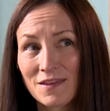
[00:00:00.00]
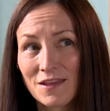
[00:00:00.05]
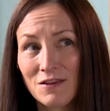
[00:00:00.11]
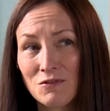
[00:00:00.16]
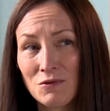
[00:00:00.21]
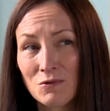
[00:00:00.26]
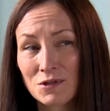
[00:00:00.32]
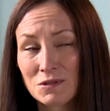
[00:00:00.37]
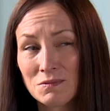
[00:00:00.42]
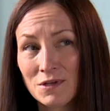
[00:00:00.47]

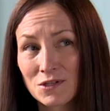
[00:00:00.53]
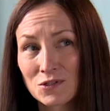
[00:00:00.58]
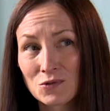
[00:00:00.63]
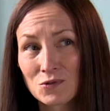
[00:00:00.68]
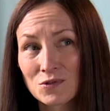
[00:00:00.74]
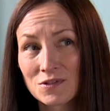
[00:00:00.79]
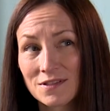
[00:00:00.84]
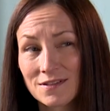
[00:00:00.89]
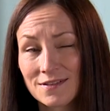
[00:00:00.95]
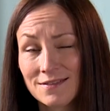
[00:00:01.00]
If you were to be
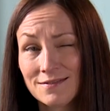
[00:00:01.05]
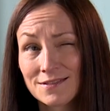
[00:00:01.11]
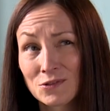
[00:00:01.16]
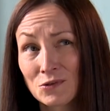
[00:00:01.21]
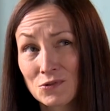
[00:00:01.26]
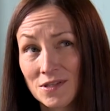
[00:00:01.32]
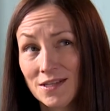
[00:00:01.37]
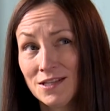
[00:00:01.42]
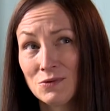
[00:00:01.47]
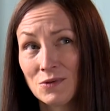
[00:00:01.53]

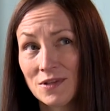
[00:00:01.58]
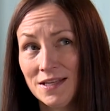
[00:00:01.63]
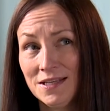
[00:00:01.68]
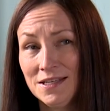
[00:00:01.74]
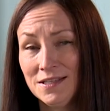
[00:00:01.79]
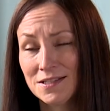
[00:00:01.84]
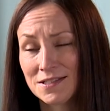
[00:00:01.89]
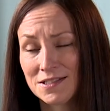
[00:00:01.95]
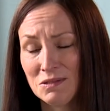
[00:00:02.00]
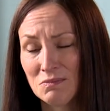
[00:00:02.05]
associated with
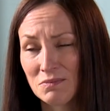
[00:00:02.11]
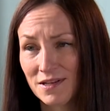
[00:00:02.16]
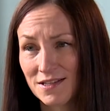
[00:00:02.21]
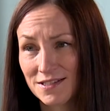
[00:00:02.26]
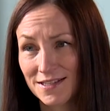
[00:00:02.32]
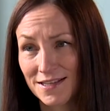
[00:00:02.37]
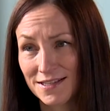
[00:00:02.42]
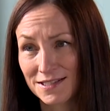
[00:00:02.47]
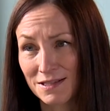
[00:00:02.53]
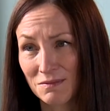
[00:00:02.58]
any Disney
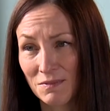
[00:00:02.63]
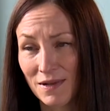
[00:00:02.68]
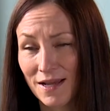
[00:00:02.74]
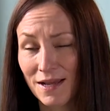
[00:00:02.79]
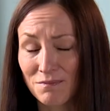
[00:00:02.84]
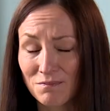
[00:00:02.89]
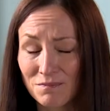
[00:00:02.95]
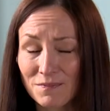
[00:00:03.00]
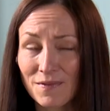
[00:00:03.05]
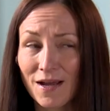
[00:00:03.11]
princess,
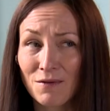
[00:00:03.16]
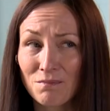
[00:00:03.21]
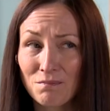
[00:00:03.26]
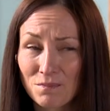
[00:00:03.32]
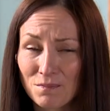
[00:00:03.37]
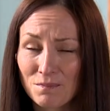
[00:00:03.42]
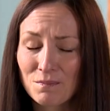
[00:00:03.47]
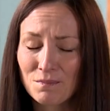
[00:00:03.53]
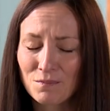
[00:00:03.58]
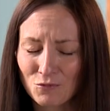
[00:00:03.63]
I
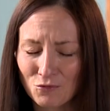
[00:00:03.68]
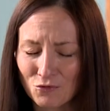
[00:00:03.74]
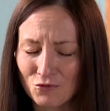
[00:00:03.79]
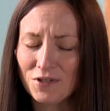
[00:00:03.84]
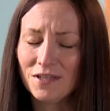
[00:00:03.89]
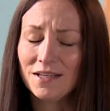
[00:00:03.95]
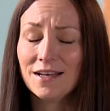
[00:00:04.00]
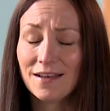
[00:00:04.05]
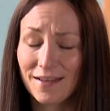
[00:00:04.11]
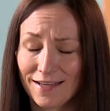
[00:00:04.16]

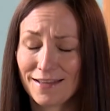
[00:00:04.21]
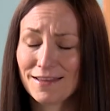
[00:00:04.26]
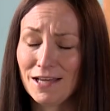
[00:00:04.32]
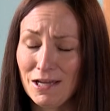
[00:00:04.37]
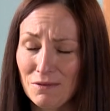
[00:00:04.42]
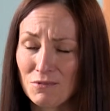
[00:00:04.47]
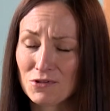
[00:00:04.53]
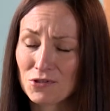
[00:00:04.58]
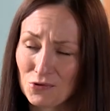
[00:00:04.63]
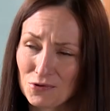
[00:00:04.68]
really like that
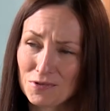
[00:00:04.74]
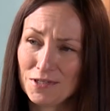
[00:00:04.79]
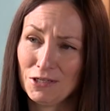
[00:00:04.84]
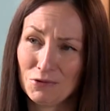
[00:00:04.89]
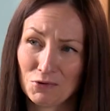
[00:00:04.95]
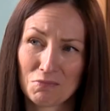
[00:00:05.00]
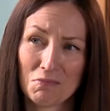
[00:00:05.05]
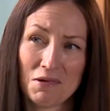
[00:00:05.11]
I'm associated with